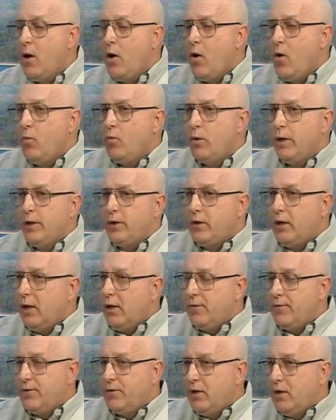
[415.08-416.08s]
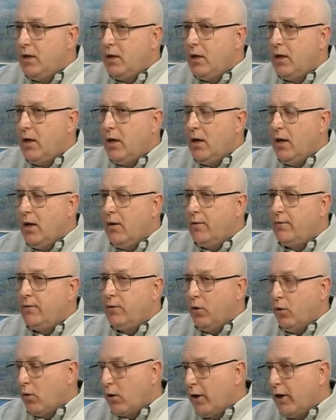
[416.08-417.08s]
which gives the
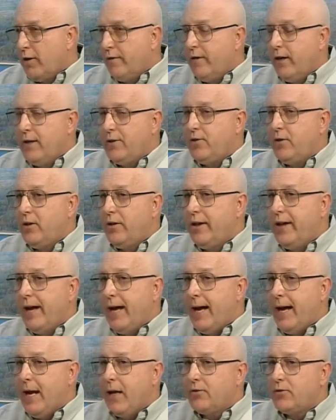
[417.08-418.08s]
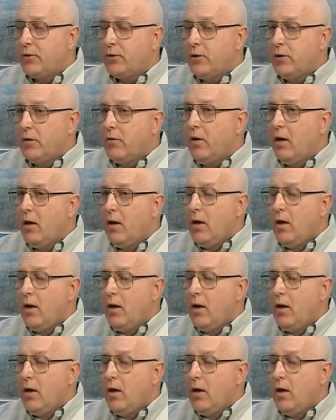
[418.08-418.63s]
floor elevation of the house, the